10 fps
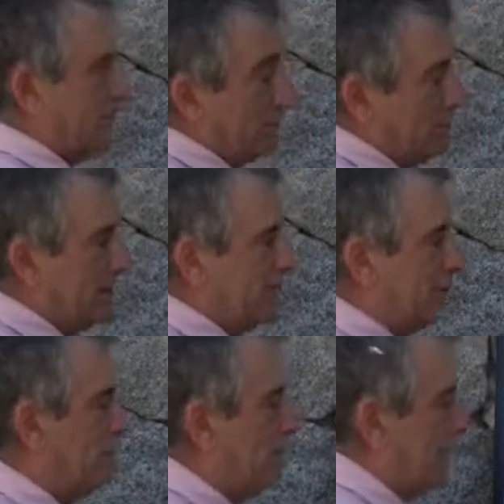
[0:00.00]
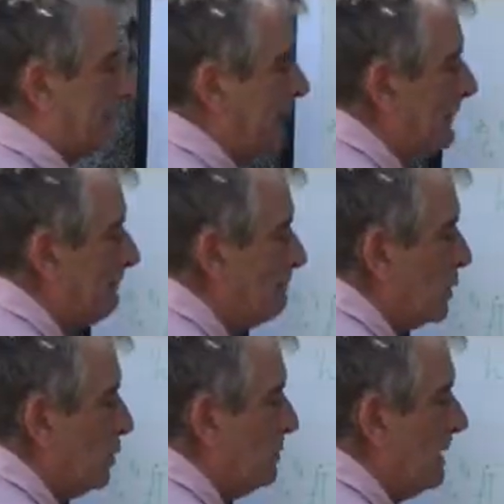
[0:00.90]
is from a different path,
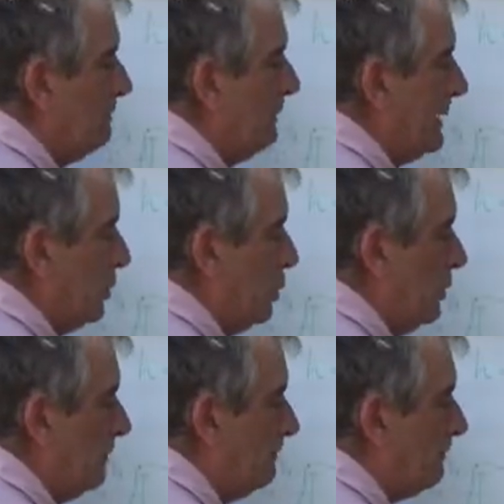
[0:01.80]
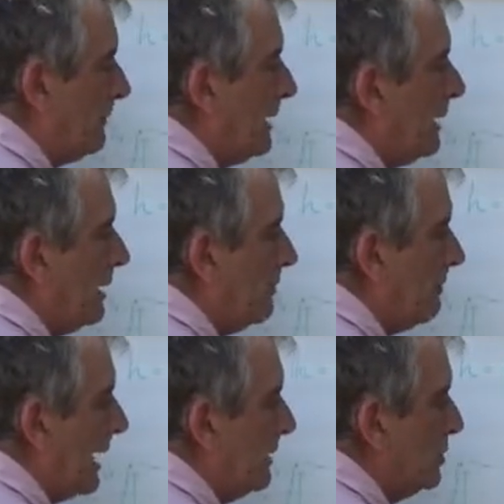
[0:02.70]
would be p2
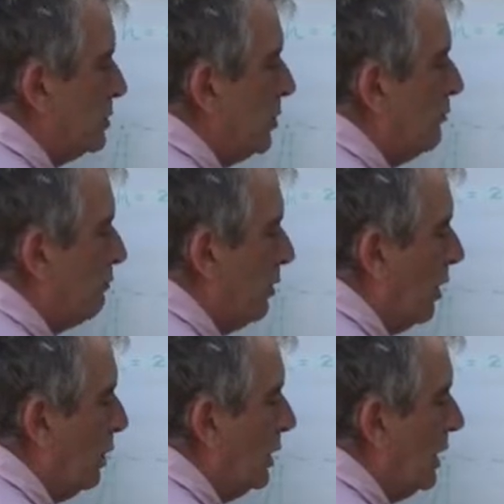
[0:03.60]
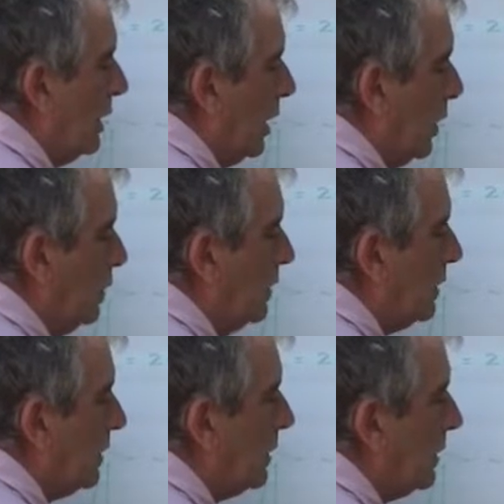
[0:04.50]
minus rho low
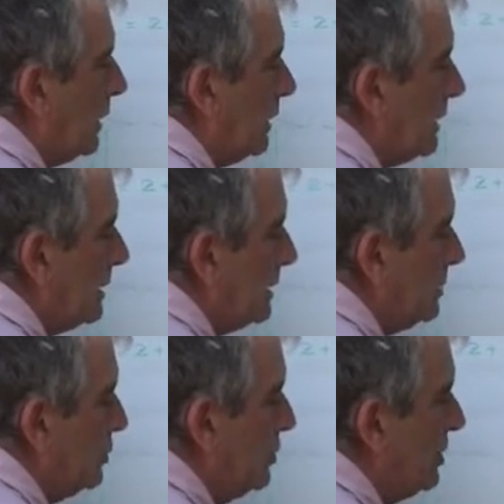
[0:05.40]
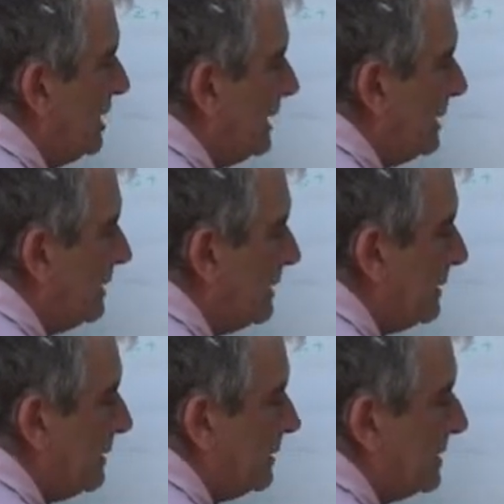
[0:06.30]
g
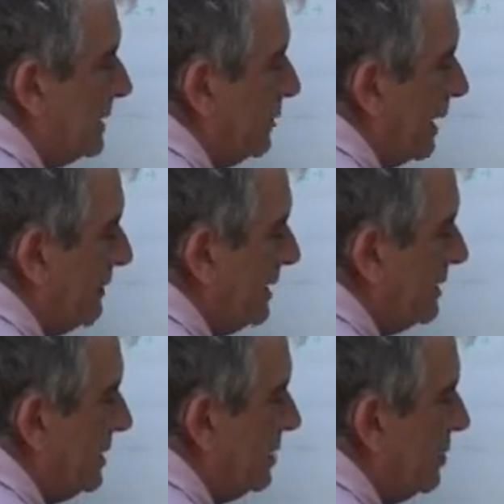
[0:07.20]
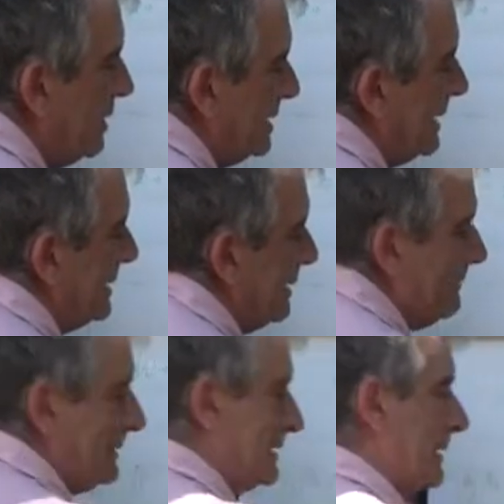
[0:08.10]
c1 minus c2, etc.
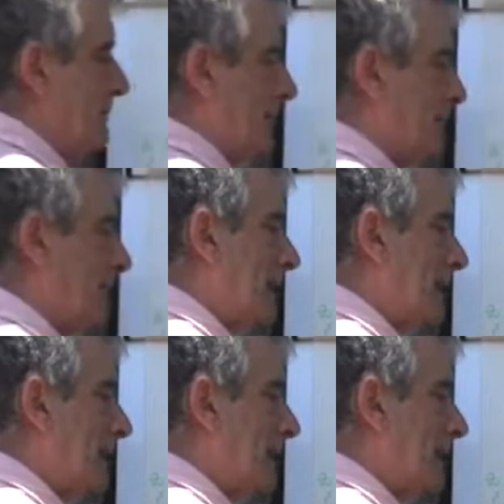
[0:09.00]
No? Same thing